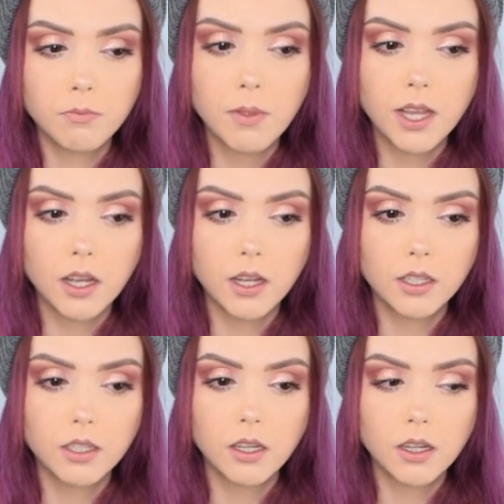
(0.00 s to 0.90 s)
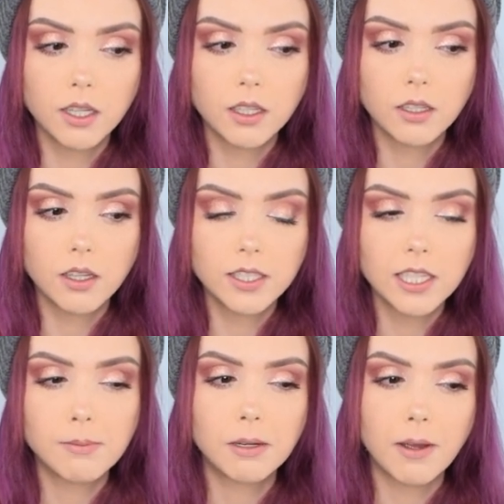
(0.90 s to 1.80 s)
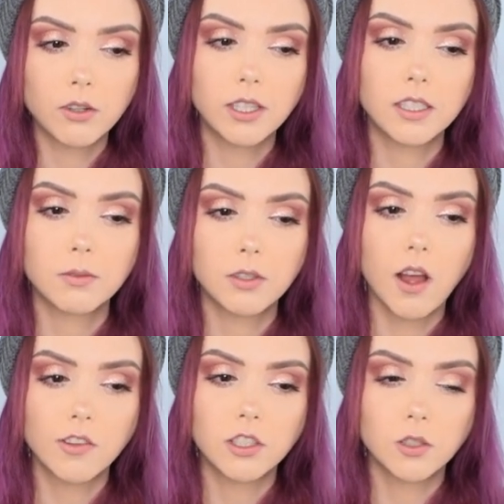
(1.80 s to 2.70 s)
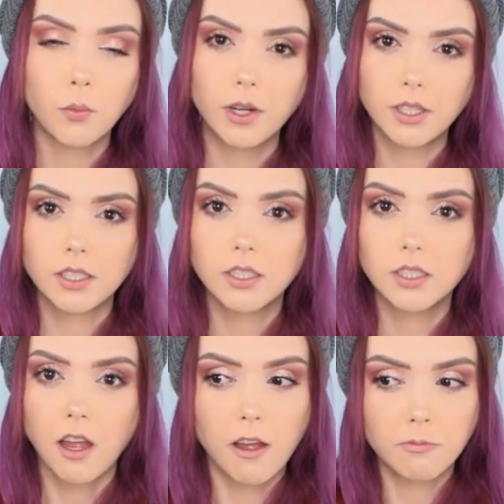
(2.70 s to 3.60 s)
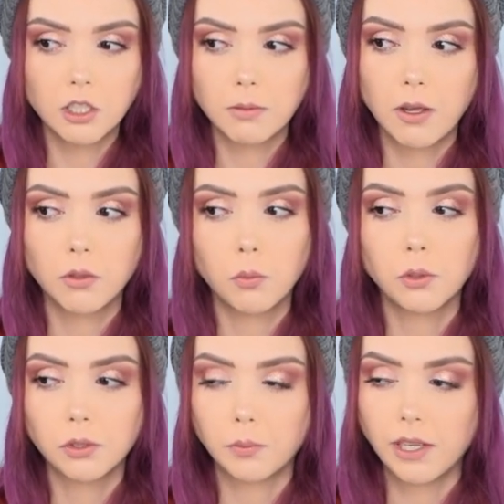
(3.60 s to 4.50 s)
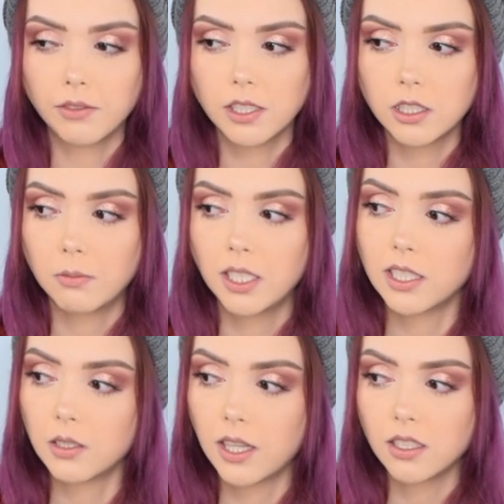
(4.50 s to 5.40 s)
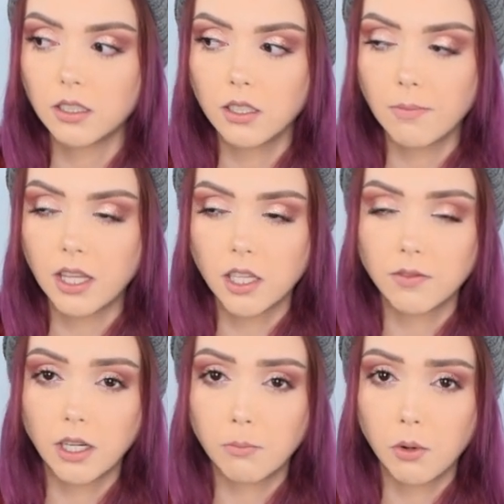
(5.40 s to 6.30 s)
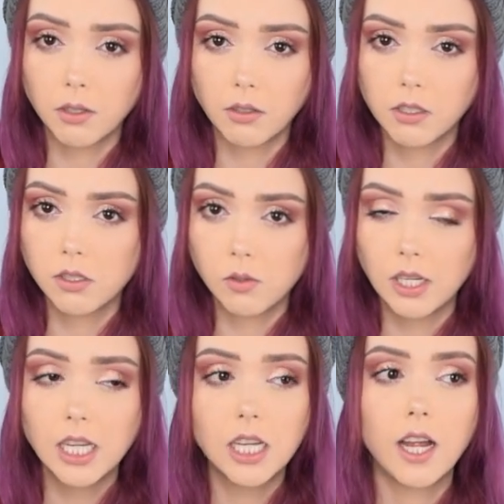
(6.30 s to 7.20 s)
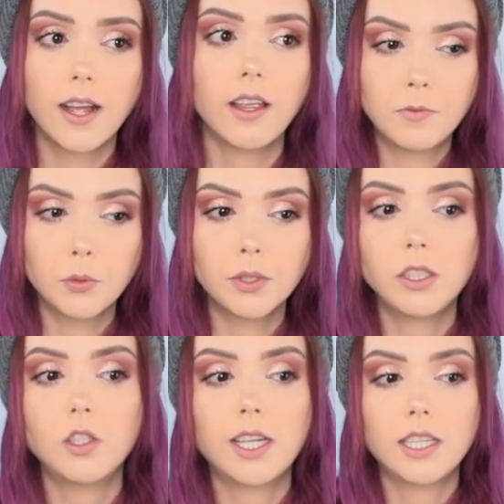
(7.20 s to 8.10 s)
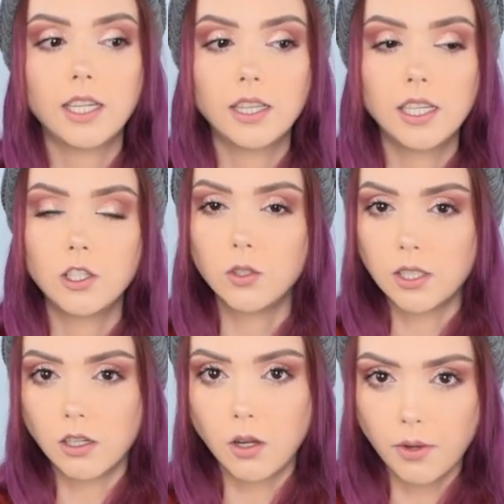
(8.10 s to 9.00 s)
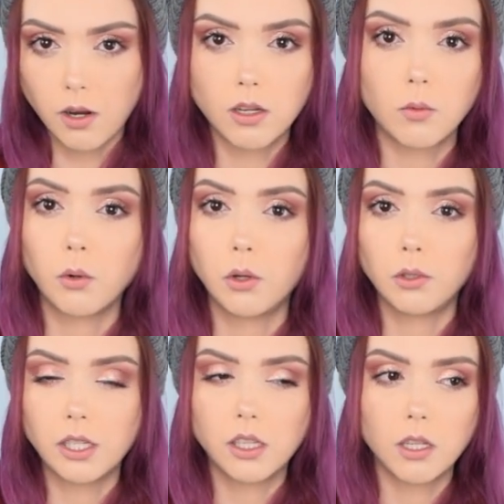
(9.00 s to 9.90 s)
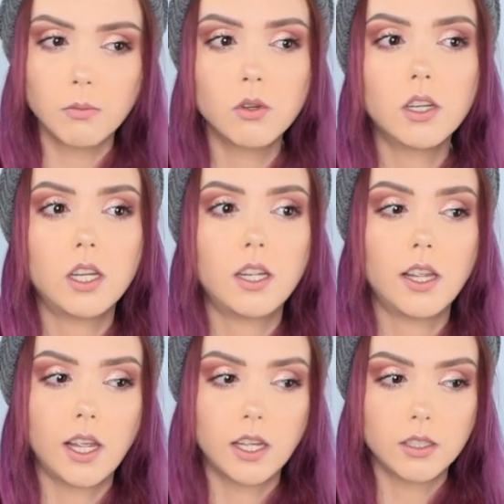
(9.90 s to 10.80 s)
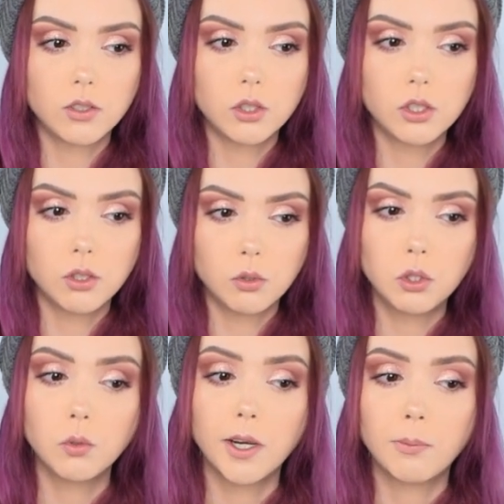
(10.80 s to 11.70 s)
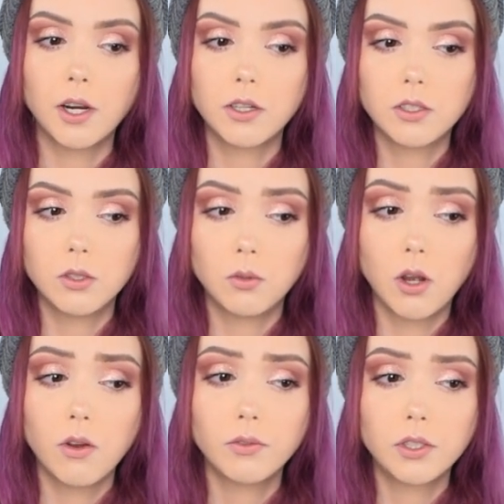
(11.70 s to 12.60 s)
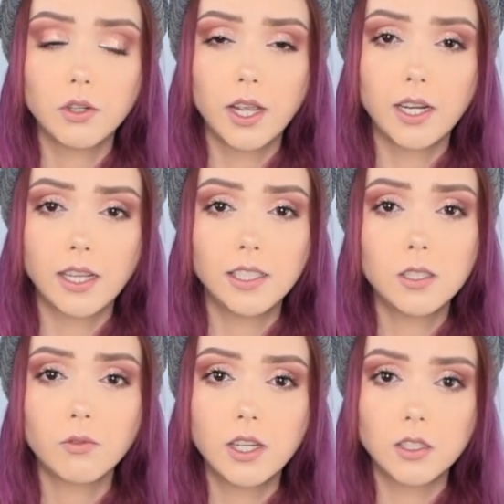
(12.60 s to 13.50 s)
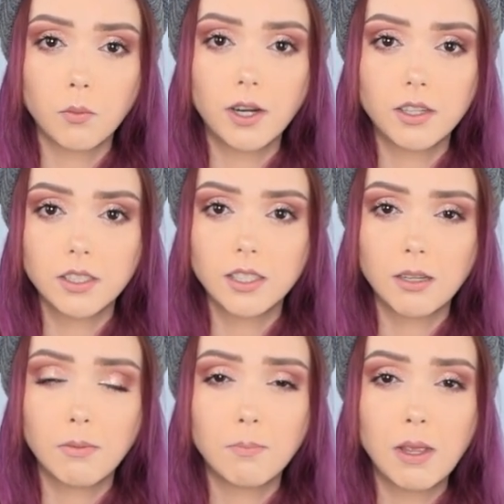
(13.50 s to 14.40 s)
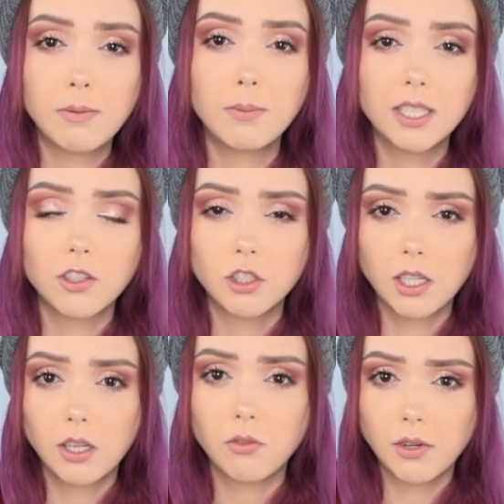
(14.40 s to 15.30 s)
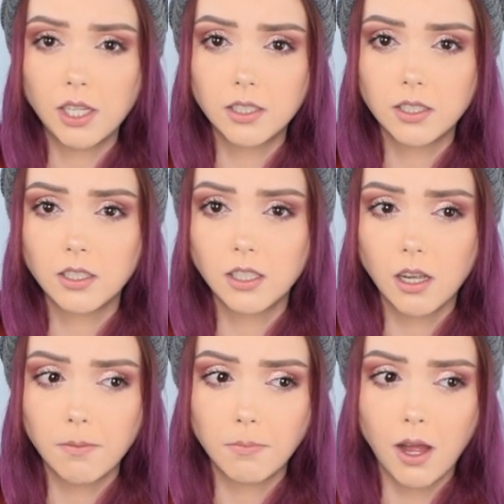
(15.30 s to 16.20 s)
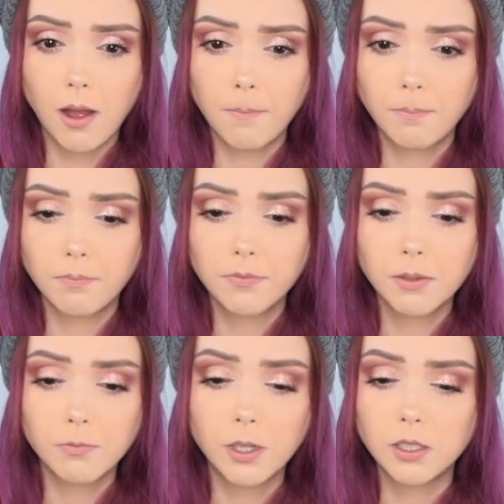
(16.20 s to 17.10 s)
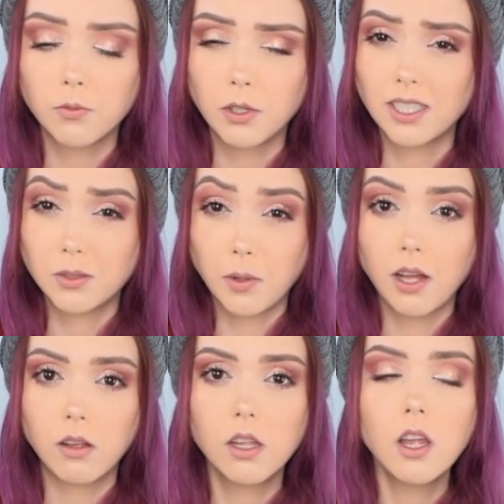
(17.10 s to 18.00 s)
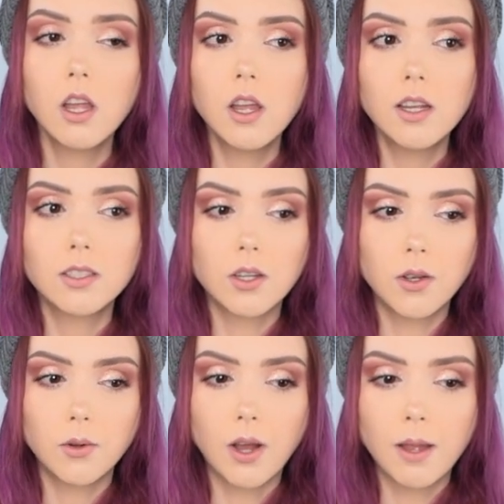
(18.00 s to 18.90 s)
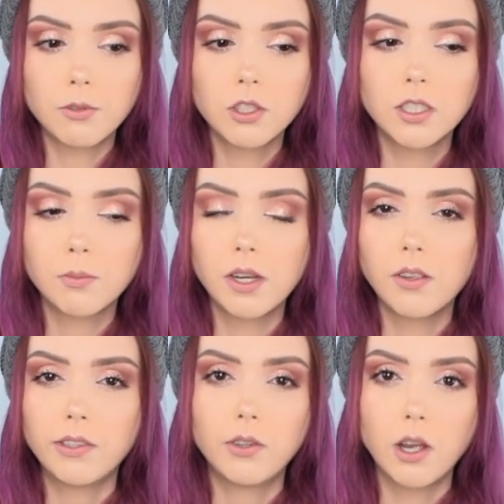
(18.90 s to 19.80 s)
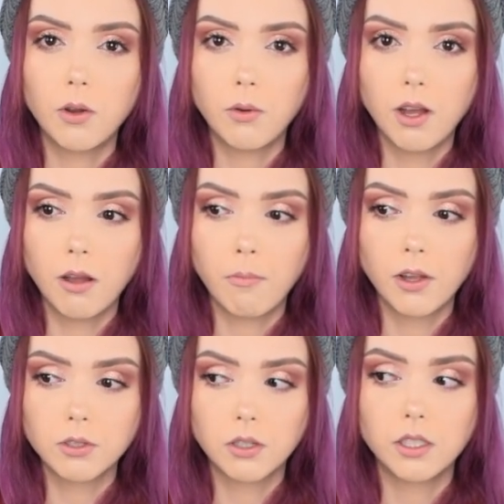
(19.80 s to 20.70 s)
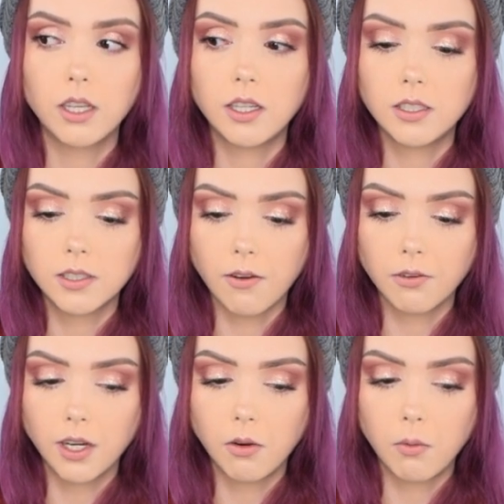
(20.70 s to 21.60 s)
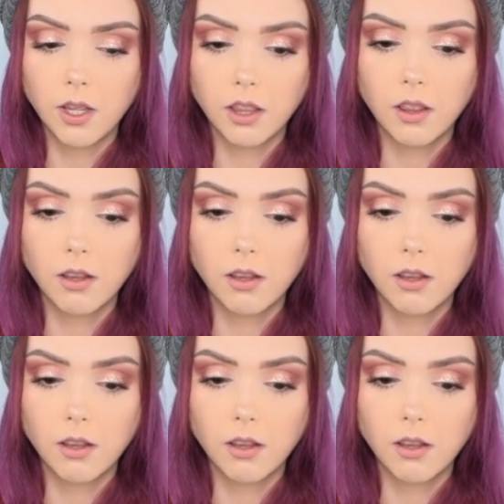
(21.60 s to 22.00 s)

make a, a, statement about like some conscious awareness um, just about the world around us because that's something that's very important to Nikki and I to really look at like the issues that are going on in the world in the community and to do our part to hopefully try and at least raise awareness and maybe potentially raise some um, some funds for it as well. So I'm sure as many of you know, um, Australia is suffering with